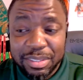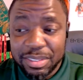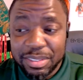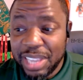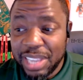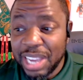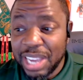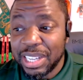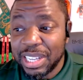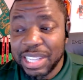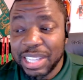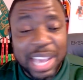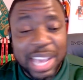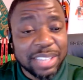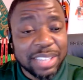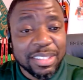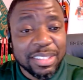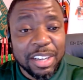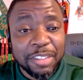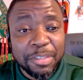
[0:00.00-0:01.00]
take the
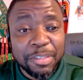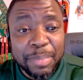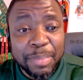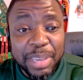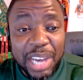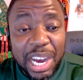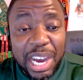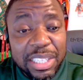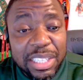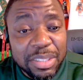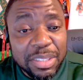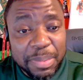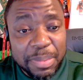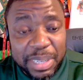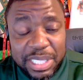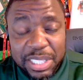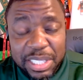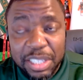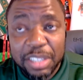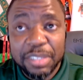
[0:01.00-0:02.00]
glasses off and be honest with
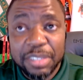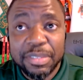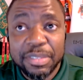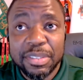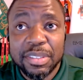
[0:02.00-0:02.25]
myself,